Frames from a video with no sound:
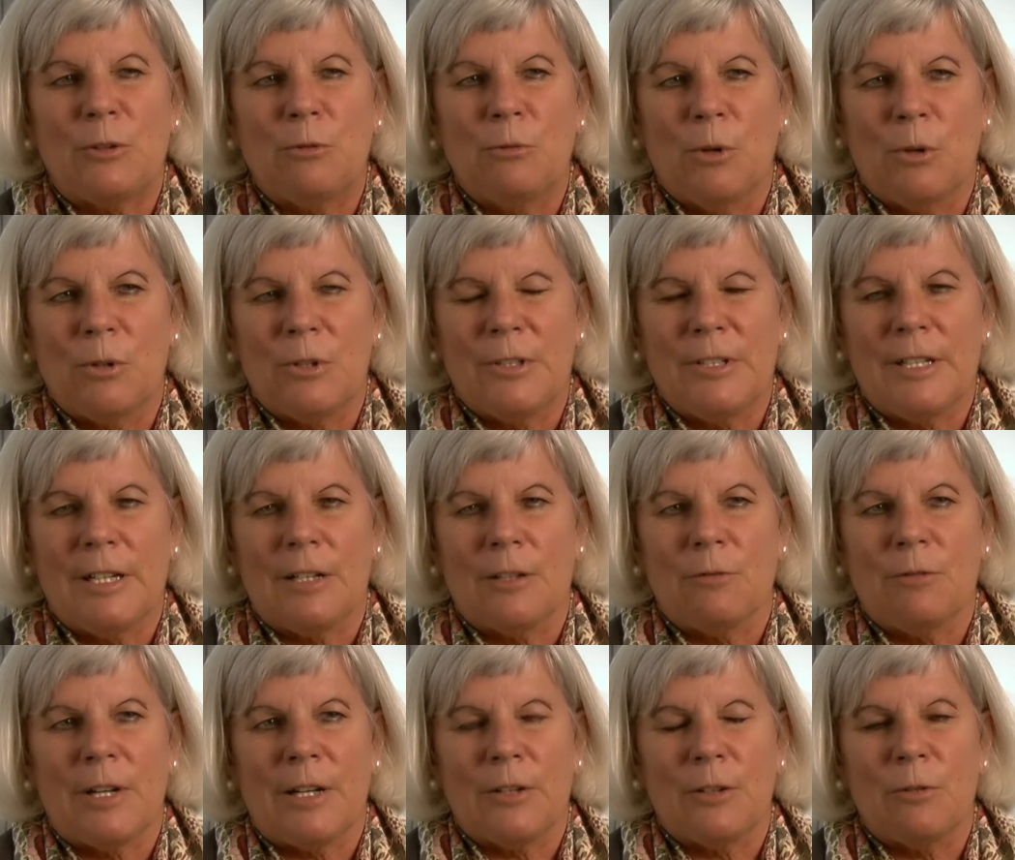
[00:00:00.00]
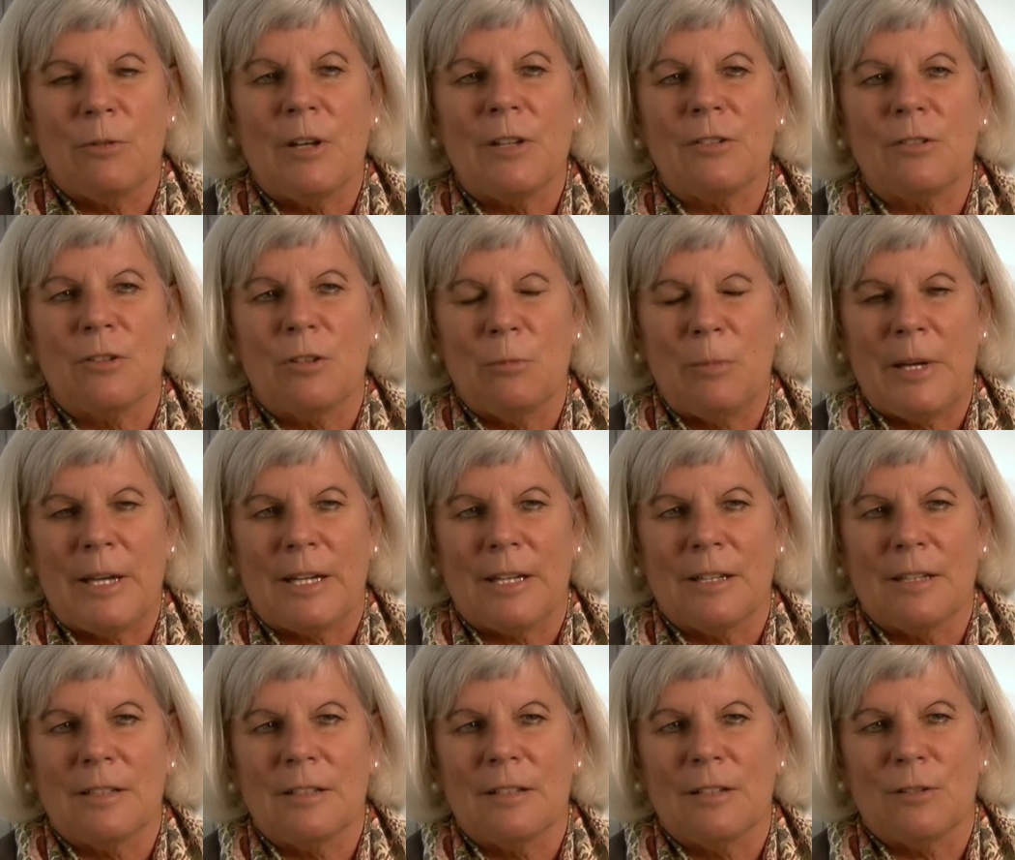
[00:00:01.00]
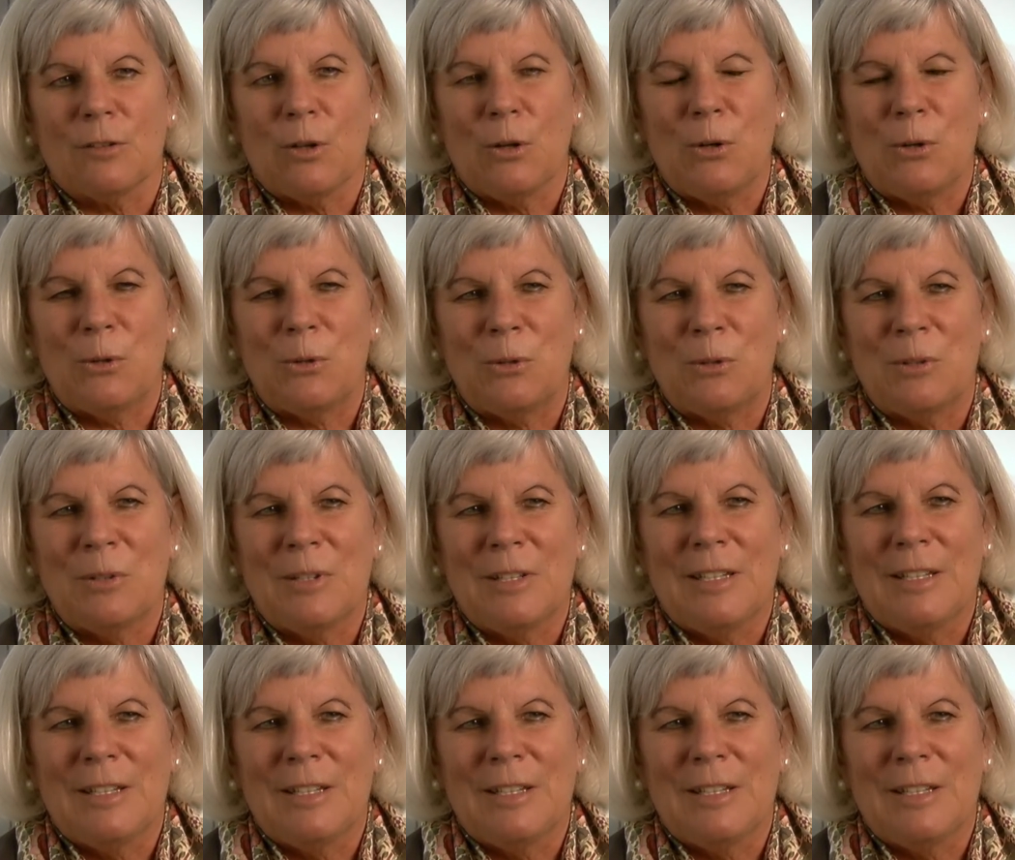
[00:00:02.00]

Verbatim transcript: to roll it out around the rest of the bank as a whole,